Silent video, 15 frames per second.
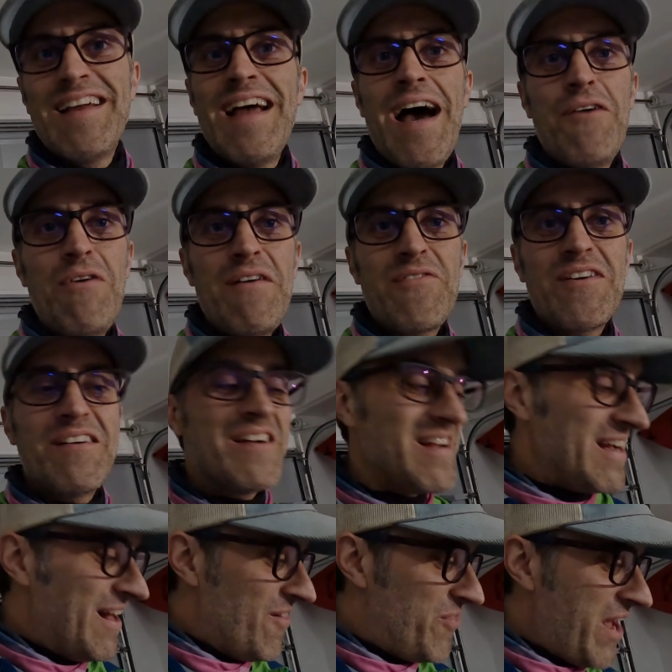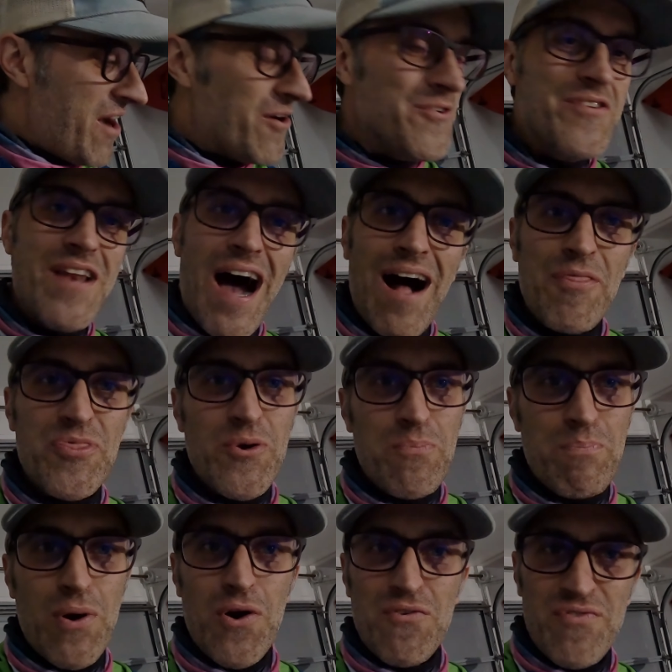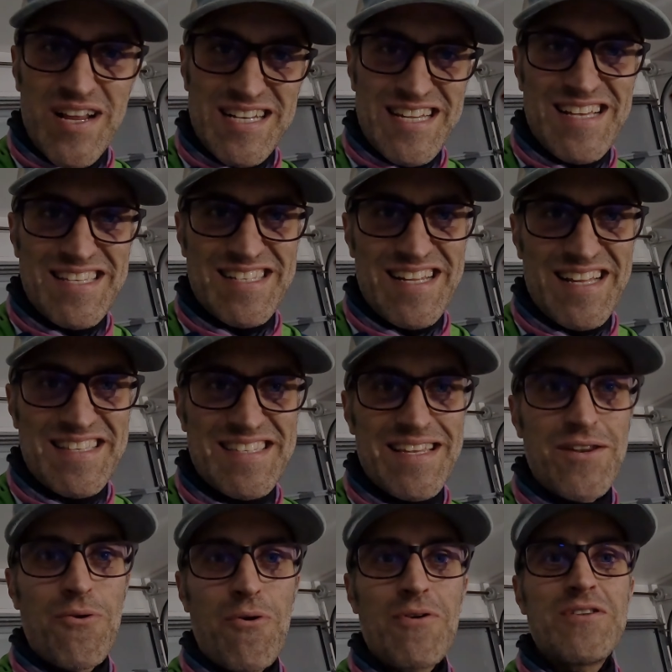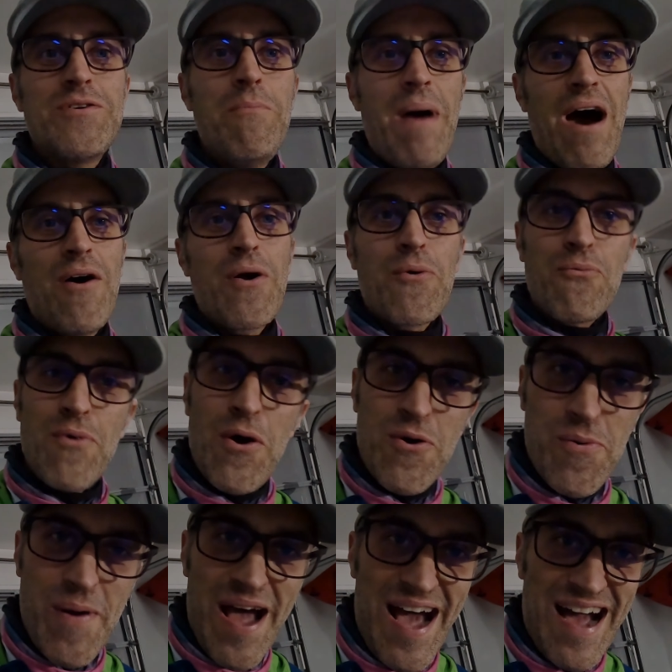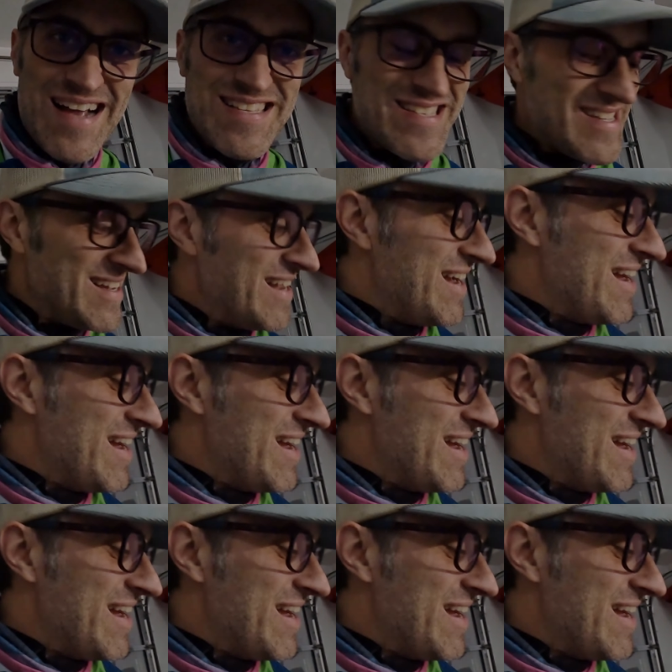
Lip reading: However, they are not the perfect distance in order to mount a Rotopax.